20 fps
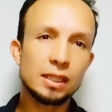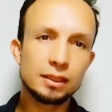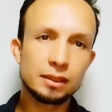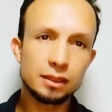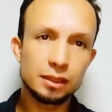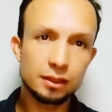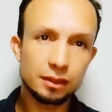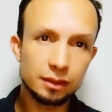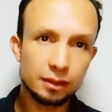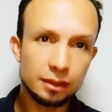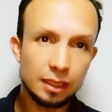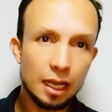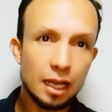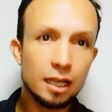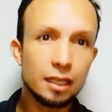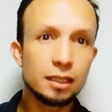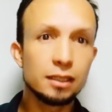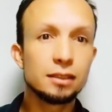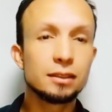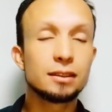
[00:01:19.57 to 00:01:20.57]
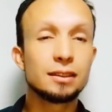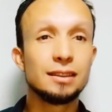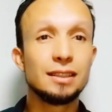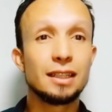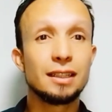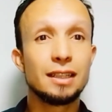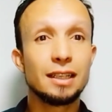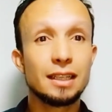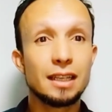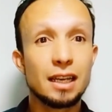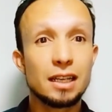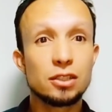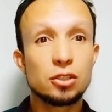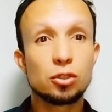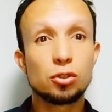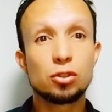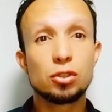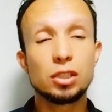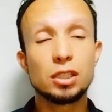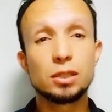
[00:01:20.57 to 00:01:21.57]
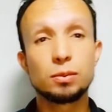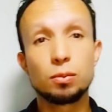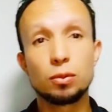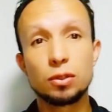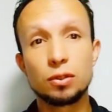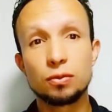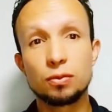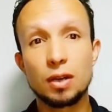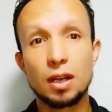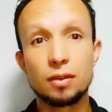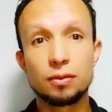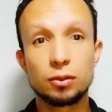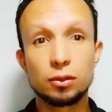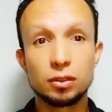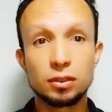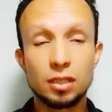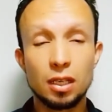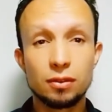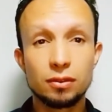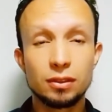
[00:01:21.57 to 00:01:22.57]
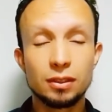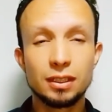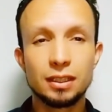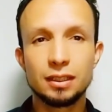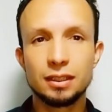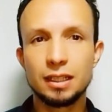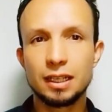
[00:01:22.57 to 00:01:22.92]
such as IELTS, that they ask you 6.5 or 7,